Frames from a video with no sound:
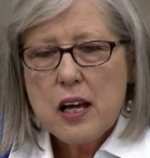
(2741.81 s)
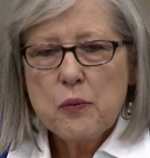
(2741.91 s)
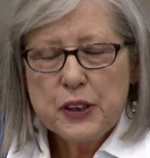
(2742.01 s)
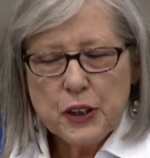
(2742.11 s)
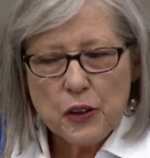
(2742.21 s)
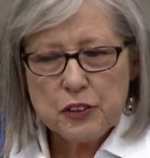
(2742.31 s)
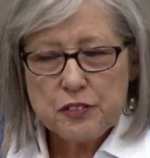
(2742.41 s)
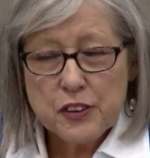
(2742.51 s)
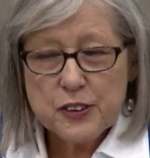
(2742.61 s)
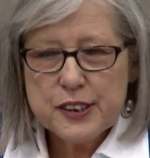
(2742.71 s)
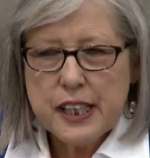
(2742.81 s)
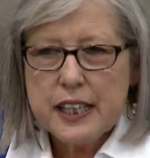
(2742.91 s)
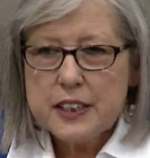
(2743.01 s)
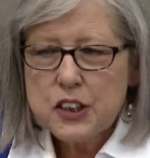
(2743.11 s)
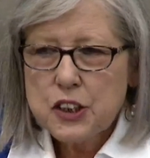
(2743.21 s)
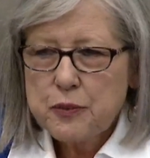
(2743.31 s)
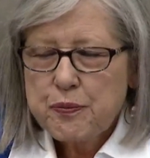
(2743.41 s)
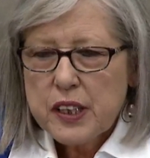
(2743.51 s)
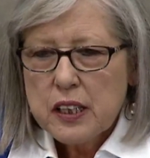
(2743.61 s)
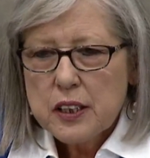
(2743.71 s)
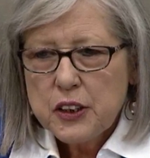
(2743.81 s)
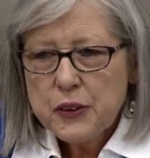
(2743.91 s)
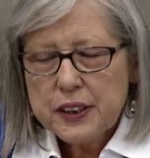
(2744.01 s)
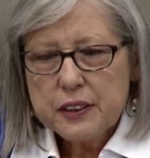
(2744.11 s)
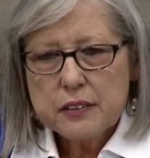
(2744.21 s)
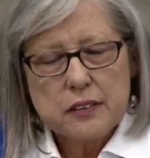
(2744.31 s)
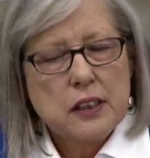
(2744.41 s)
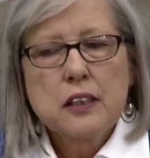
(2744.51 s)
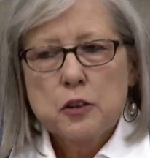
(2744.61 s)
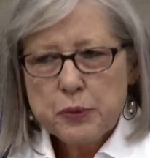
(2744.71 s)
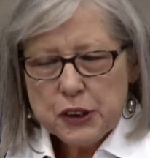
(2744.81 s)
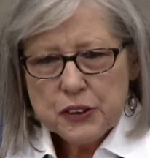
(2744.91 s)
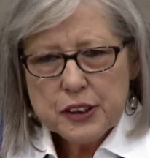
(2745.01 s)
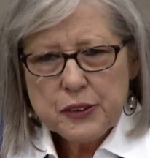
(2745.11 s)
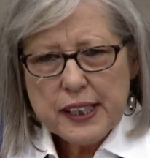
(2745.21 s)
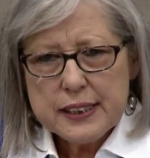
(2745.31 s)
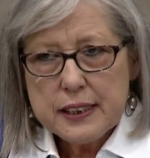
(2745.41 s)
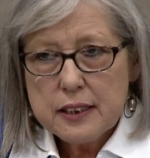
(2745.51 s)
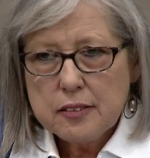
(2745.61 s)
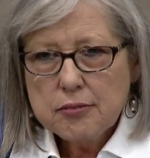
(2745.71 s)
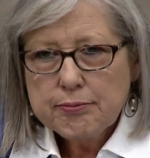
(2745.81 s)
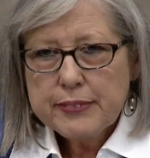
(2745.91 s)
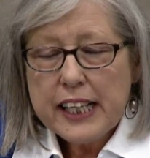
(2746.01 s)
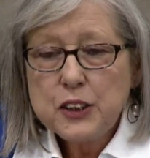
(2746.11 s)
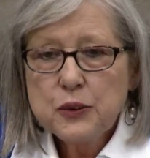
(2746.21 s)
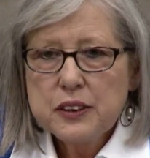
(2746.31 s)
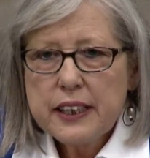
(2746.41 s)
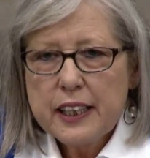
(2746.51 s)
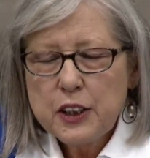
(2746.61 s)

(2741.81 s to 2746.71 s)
When you go to Voters Edge, you can put your address in, and you can get